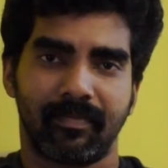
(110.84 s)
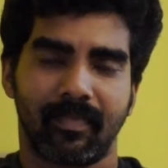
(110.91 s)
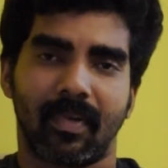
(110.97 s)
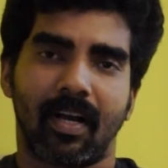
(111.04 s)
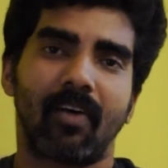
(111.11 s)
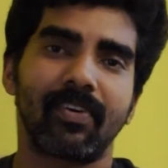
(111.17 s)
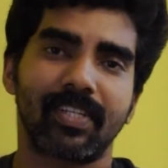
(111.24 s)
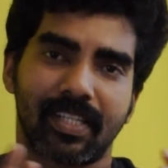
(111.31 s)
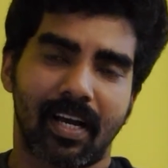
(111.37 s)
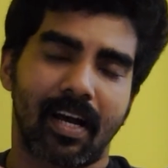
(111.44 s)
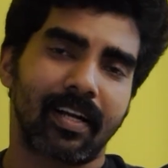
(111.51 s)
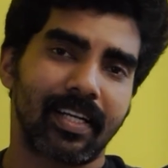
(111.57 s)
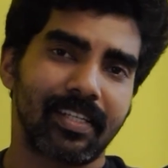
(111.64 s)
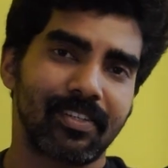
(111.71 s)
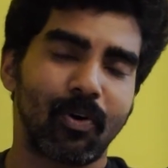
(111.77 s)
Our
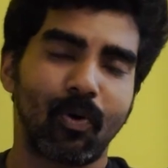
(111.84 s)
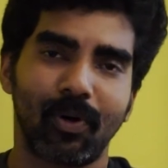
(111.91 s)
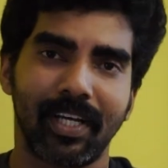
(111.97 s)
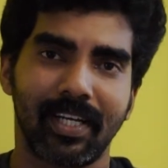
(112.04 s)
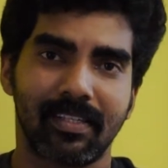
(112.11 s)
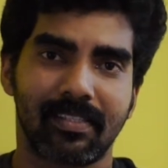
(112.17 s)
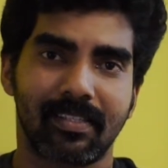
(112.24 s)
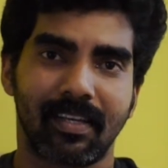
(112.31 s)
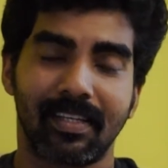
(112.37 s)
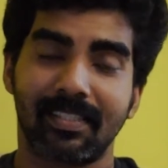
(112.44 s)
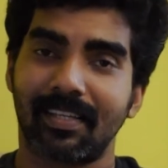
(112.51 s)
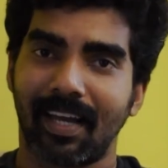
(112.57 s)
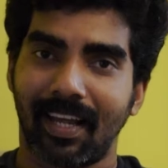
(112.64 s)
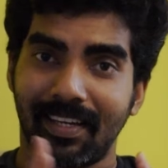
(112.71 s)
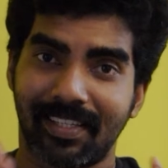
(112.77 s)
target audience is
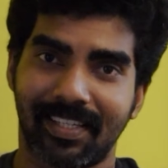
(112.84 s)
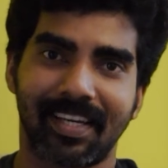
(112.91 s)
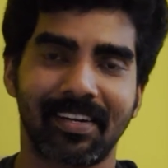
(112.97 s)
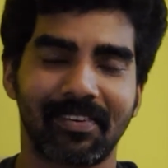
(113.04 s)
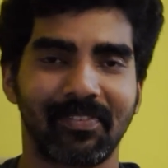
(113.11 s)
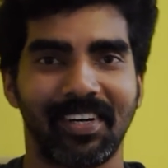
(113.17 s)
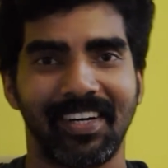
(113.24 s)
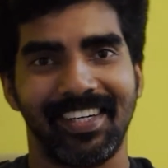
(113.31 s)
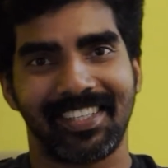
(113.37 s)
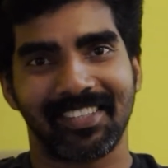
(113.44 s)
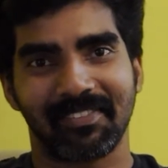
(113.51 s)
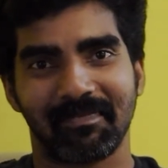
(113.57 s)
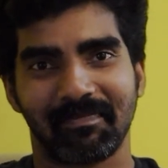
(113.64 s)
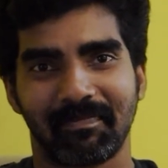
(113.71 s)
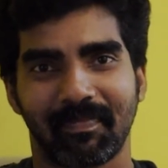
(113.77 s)
the entire world,
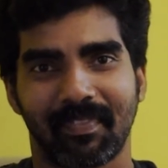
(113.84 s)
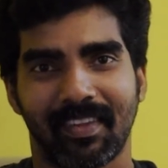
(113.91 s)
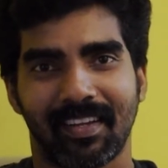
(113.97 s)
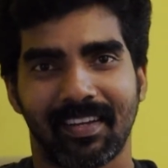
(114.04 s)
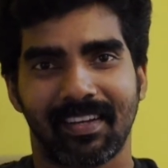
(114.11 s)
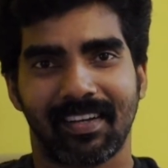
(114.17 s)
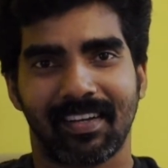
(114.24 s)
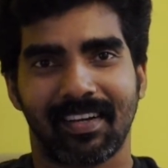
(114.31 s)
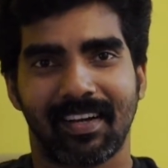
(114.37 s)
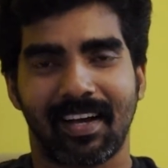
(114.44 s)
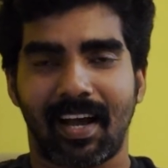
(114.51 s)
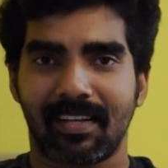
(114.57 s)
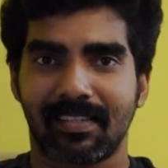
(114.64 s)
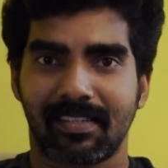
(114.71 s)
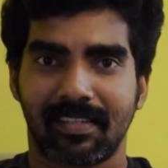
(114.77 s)

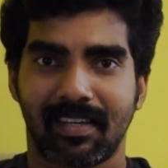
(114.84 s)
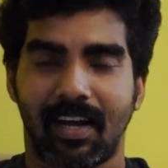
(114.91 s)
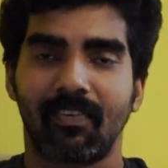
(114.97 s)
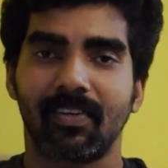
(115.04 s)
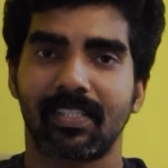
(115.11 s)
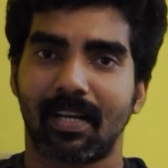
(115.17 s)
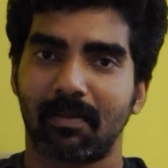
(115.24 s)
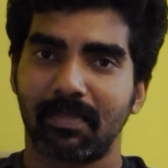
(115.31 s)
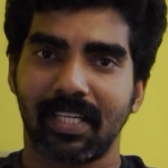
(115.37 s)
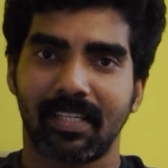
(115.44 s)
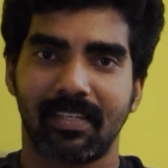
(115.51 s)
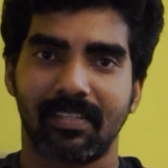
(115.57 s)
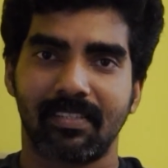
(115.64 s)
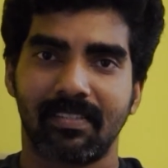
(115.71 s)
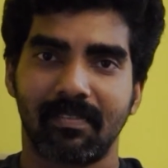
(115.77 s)
as our subject
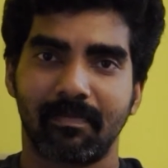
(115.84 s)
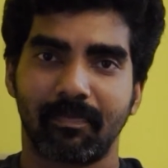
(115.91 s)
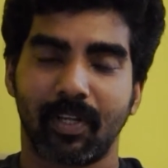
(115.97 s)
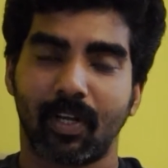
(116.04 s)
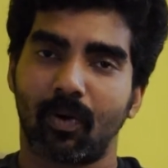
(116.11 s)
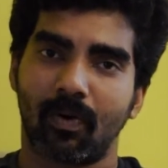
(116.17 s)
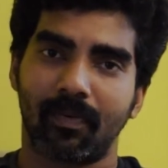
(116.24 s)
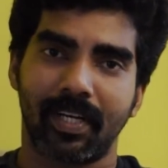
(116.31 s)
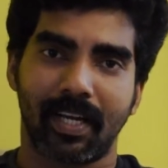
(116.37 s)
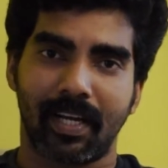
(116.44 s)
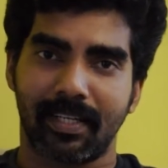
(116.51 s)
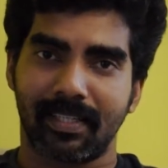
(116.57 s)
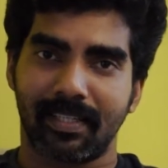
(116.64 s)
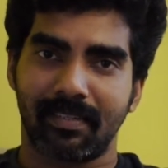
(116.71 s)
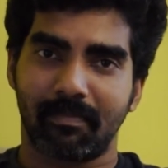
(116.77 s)
is the
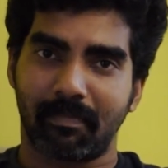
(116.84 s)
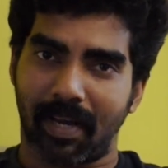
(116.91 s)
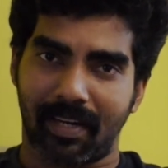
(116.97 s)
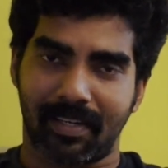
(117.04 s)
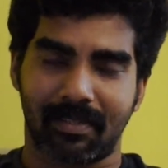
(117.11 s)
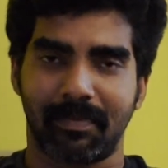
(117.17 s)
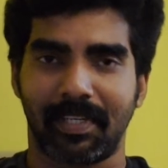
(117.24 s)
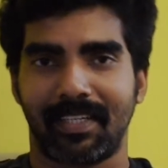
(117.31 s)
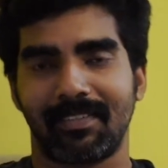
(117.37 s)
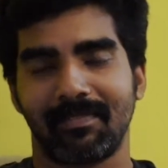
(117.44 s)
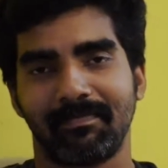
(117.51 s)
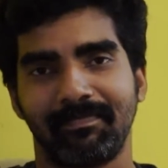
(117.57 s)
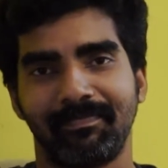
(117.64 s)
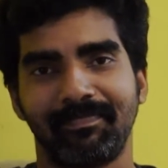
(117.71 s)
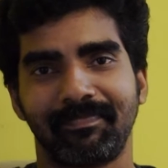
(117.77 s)
COVID-19 pandemic.
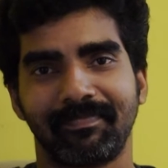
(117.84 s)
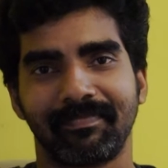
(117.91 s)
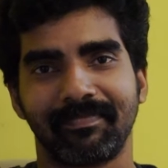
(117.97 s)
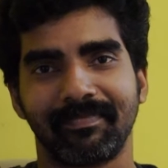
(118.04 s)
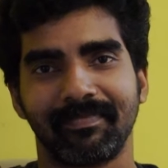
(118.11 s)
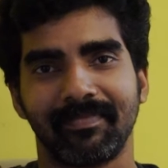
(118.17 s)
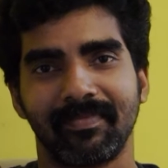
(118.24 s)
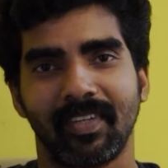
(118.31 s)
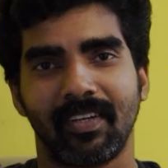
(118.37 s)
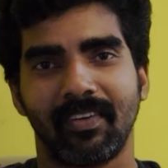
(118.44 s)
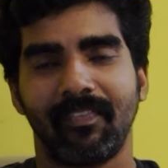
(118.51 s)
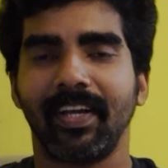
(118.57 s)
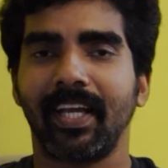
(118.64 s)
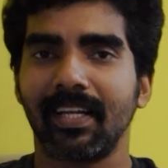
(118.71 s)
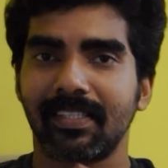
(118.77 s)

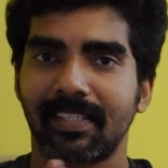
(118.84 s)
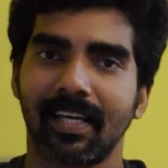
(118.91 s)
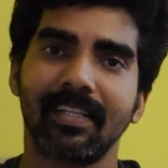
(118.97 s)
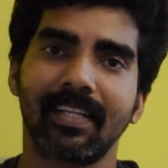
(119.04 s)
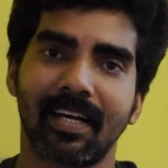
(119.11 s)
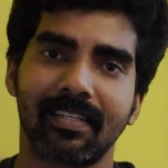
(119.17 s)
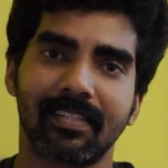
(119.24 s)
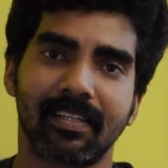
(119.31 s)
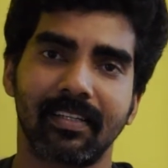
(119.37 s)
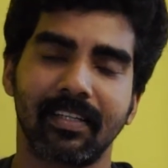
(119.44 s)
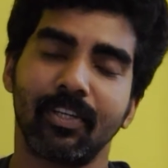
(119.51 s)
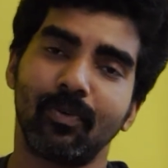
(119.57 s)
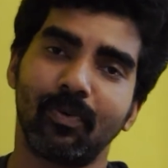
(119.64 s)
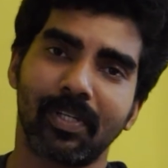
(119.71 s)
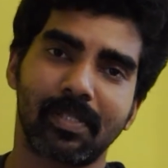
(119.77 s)
We can say that the
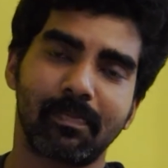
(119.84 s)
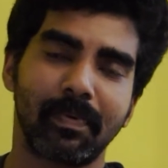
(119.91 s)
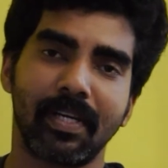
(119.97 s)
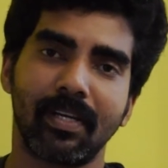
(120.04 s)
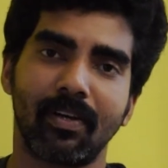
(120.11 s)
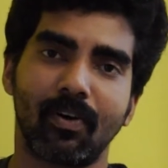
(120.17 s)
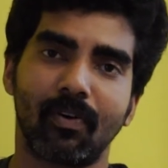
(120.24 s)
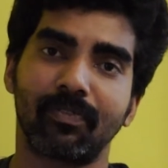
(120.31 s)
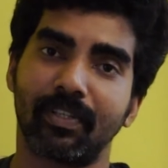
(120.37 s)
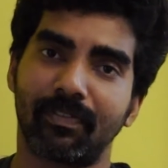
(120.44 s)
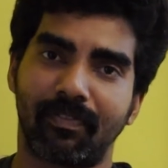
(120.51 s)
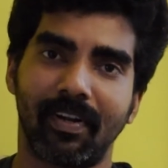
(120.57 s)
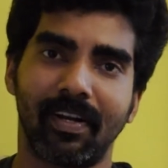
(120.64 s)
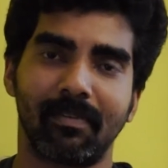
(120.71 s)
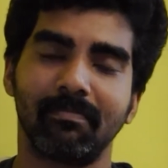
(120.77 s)
USP of the
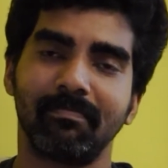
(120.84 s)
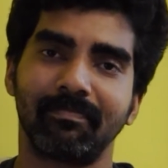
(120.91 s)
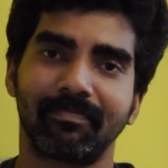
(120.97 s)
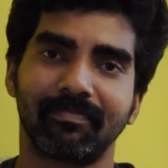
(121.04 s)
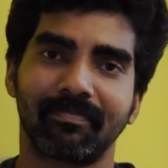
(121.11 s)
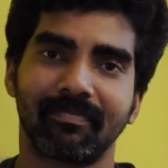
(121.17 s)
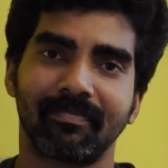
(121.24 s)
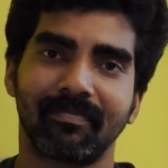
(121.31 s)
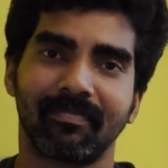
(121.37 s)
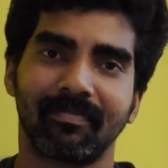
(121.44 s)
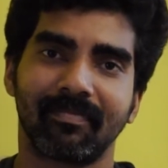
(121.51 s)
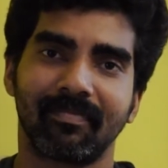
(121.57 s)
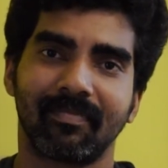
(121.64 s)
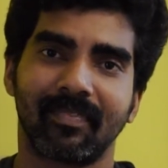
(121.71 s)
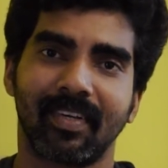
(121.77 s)
film
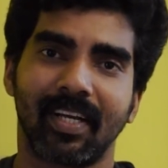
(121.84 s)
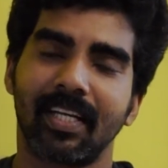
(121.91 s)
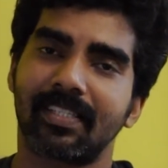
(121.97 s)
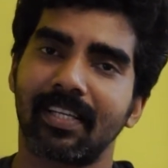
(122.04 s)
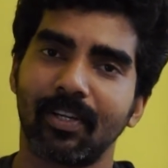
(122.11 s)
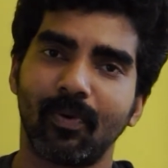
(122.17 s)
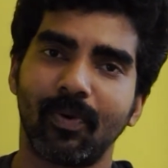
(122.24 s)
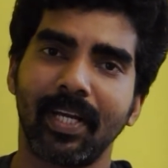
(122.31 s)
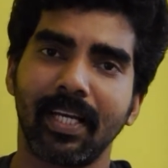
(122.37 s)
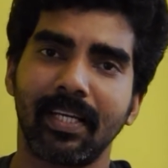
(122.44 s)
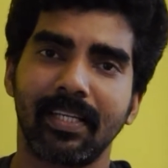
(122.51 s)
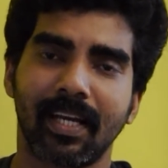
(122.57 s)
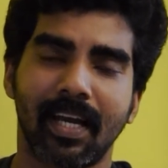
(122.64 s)
is the unique